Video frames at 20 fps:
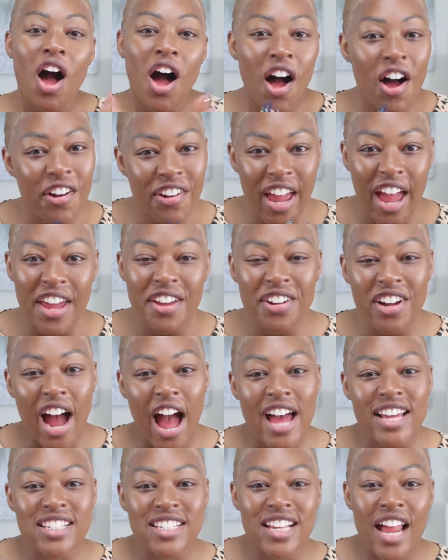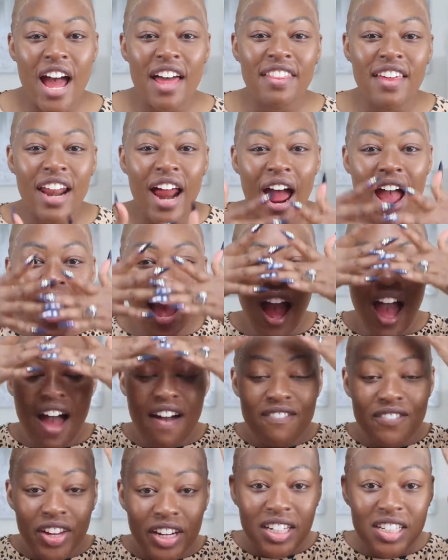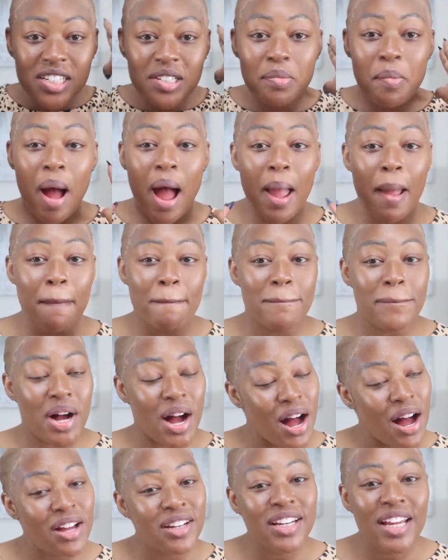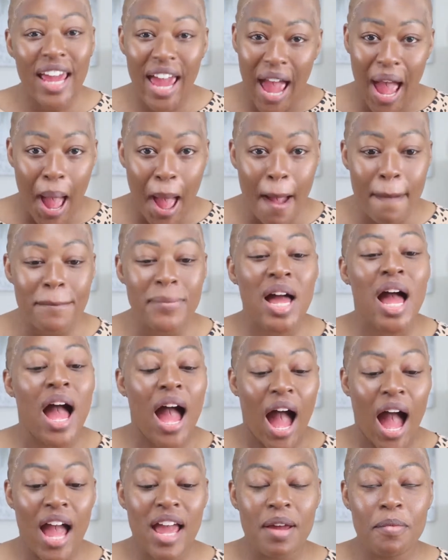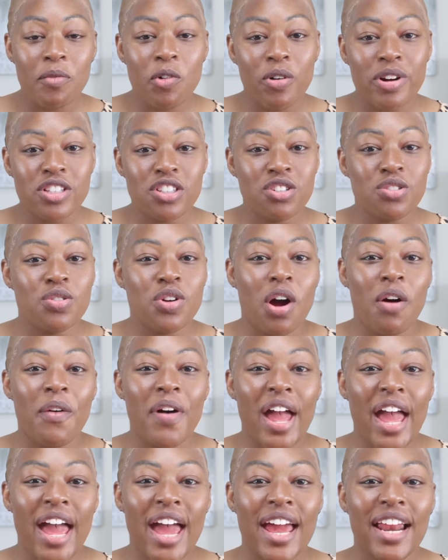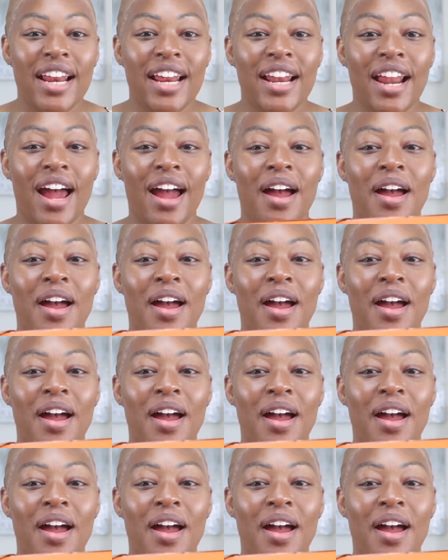Okay, you guys, now that I have finished my bald cap, I am going to go ahead and